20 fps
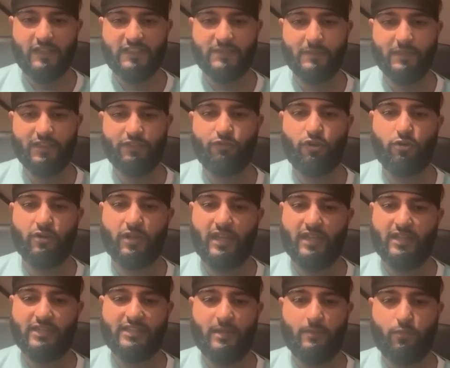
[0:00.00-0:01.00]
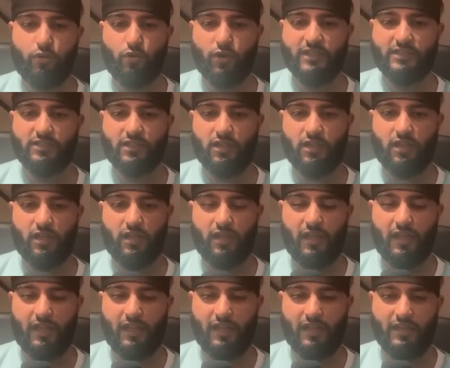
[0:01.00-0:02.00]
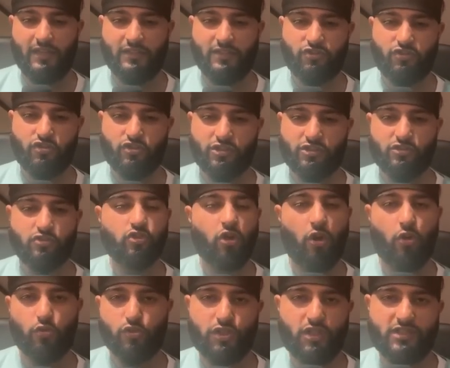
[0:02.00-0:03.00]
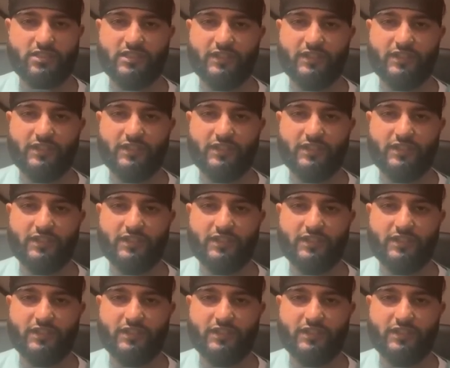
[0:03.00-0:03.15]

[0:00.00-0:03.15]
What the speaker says: Smith Rowe getting a 10-pointer is just gold dust